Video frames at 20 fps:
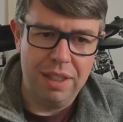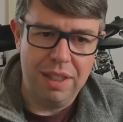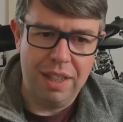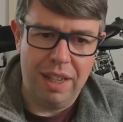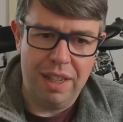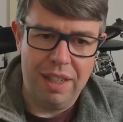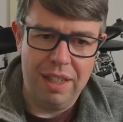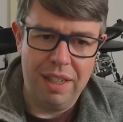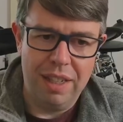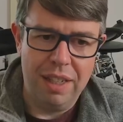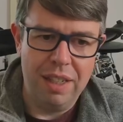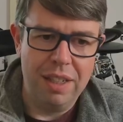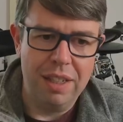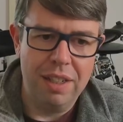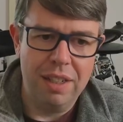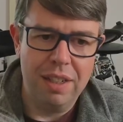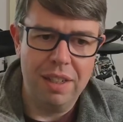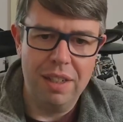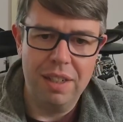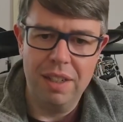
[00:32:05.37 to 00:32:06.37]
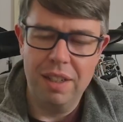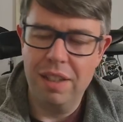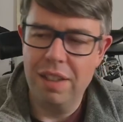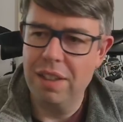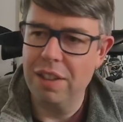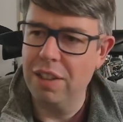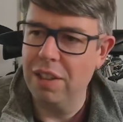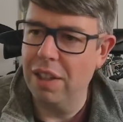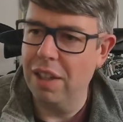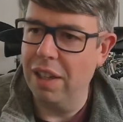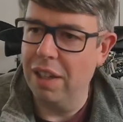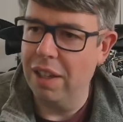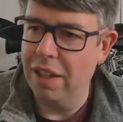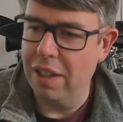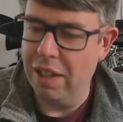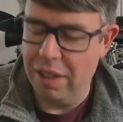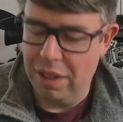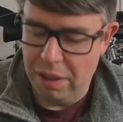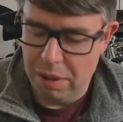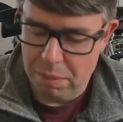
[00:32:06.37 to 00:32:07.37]
that in
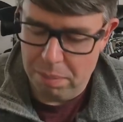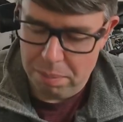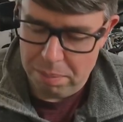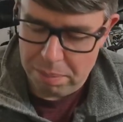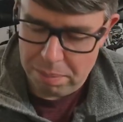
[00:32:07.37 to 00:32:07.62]
a